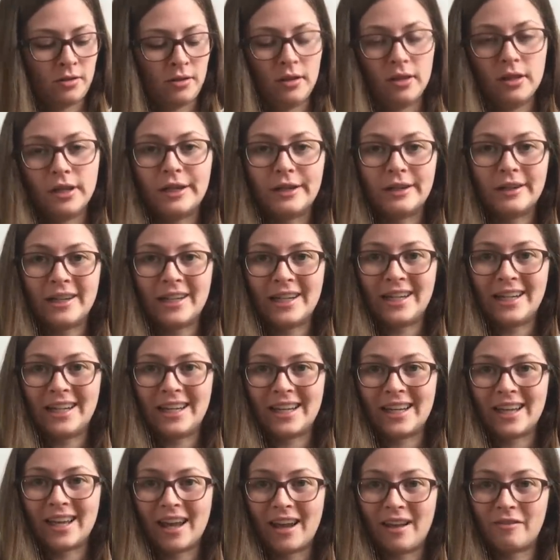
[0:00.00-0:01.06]
literally
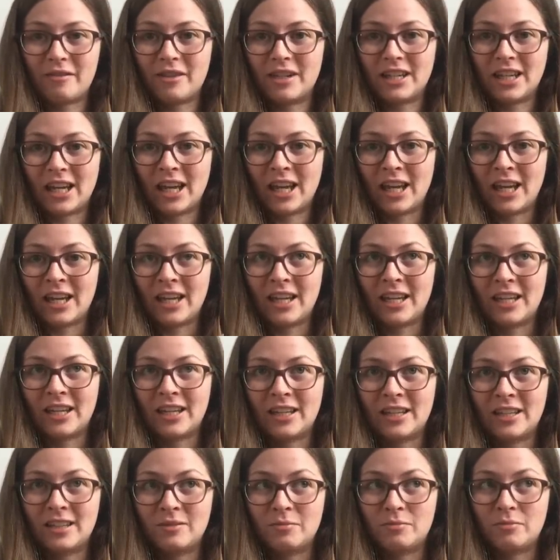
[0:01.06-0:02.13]
like every day
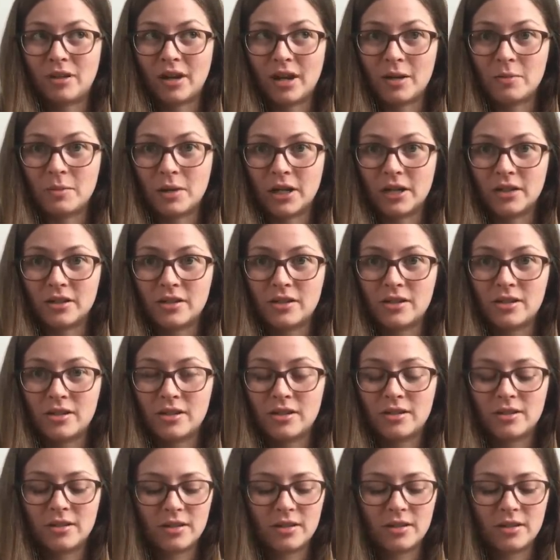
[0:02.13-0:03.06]
pretty much.